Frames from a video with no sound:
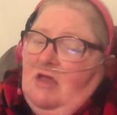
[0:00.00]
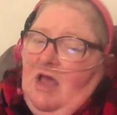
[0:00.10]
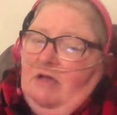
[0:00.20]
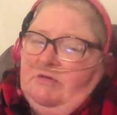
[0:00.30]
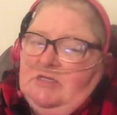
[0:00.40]

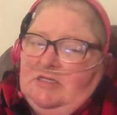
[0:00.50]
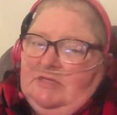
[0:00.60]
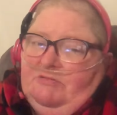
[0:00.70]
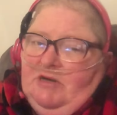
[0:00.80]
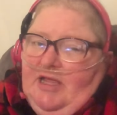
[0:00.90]
I would
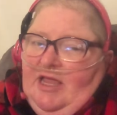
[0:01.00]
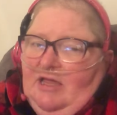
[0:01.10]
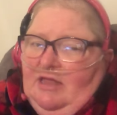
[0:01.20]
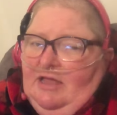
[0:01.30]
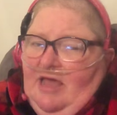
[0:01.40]
sleep when I
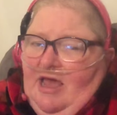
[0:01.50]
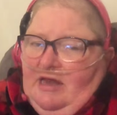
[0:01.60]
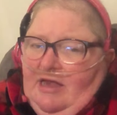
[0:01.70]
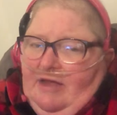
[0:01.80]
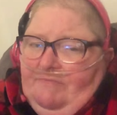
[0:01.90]
can, like cat
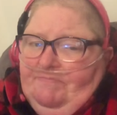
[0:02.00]
nap.